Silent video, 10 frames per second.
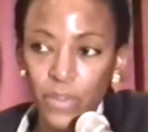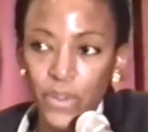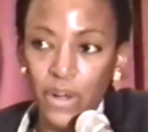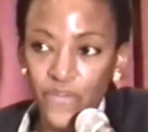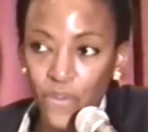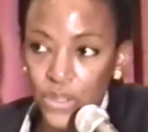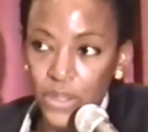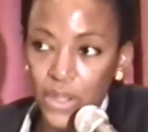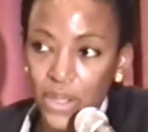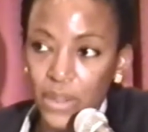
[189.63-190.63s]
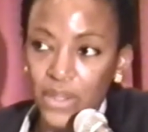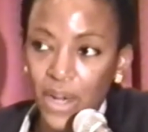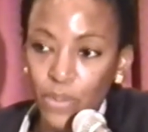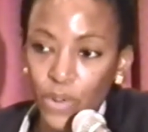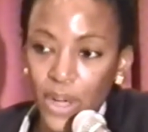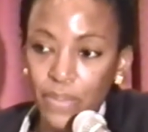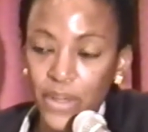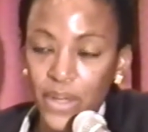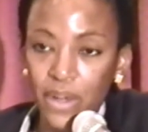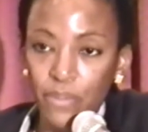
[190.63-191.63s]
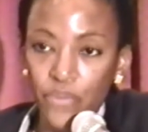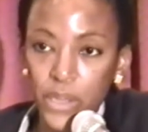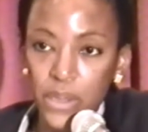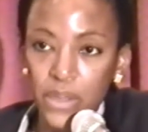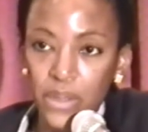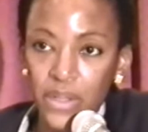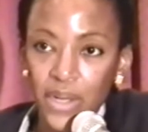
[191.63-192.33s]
but unfortunately at the time when I became president,